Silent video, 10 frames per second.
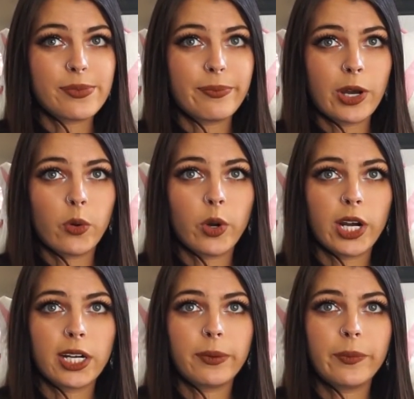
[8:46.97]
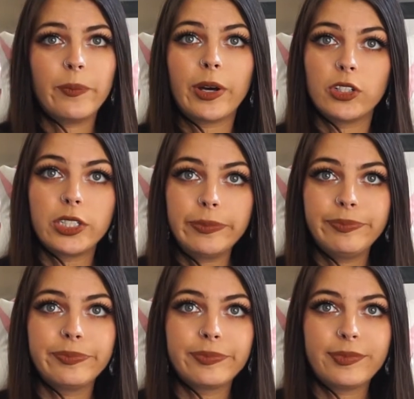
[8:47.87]
mugwort bundle,
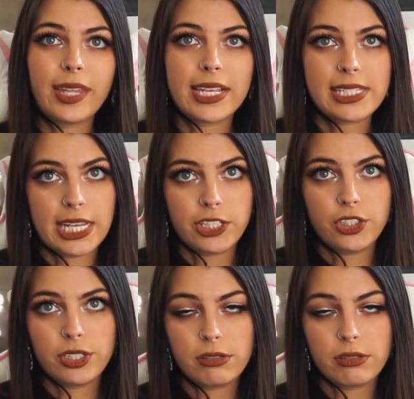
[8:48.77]
like a sage